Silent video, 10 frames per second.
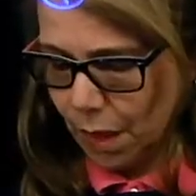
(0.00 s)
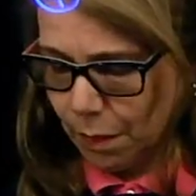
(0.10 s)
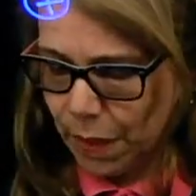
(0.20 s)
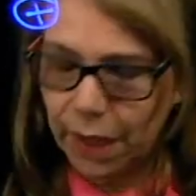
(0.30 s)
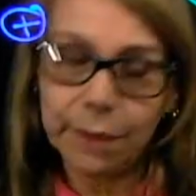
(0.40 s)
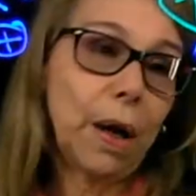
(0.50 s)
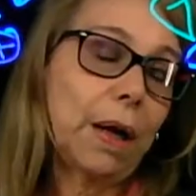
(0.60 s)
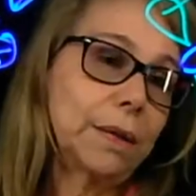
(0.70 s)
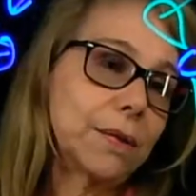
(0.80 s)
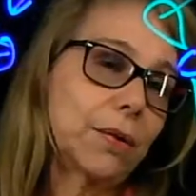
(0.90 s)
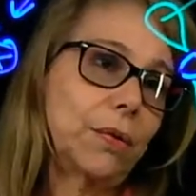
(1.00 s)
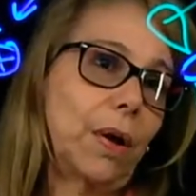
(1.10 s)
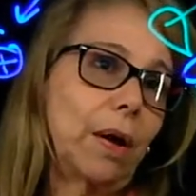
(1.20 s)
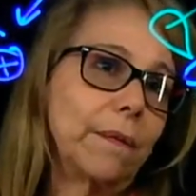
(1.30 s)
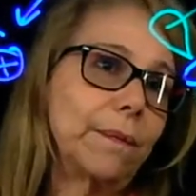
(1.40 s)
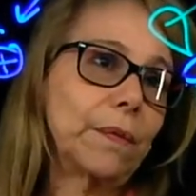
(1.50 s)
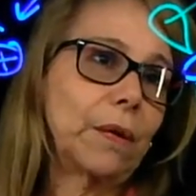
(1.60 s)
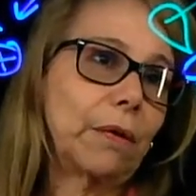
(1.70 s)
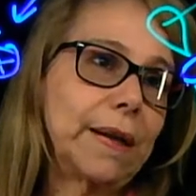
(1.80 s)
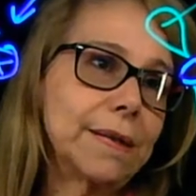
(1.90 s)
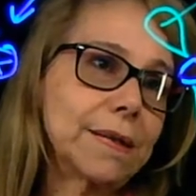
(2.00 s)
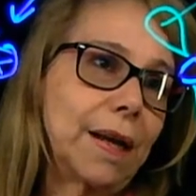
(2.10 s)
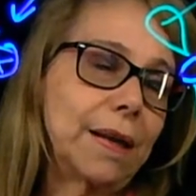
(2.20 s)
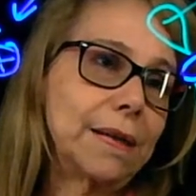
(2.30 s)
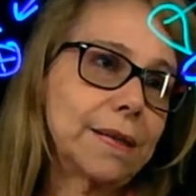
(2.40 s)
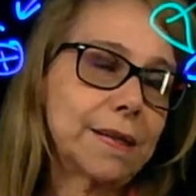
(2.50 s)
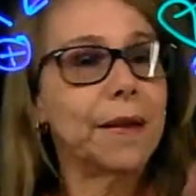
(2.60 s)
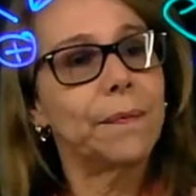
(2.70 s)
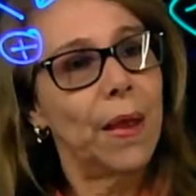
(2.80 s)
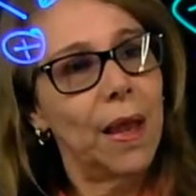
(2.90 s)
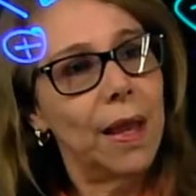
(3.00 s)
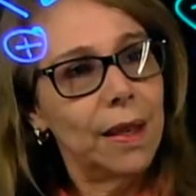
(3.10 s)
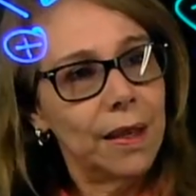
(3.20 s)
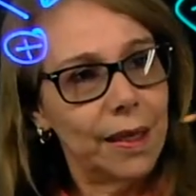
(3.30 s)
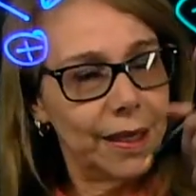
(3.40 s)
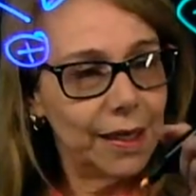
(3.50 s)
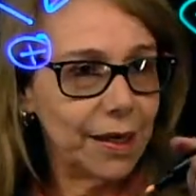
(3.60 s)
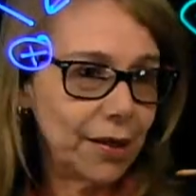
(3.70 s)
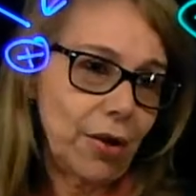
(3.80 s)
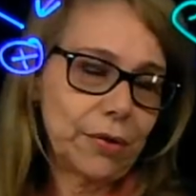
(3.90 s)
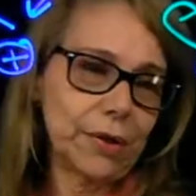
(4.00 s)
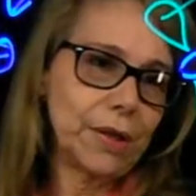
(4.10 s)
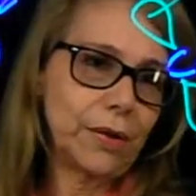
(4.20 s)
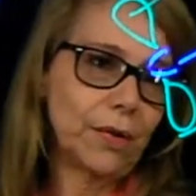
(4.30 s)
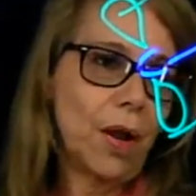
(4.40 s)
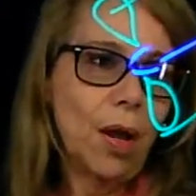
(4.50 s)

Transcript: pi bond to the right-hand side, let's say, and another here.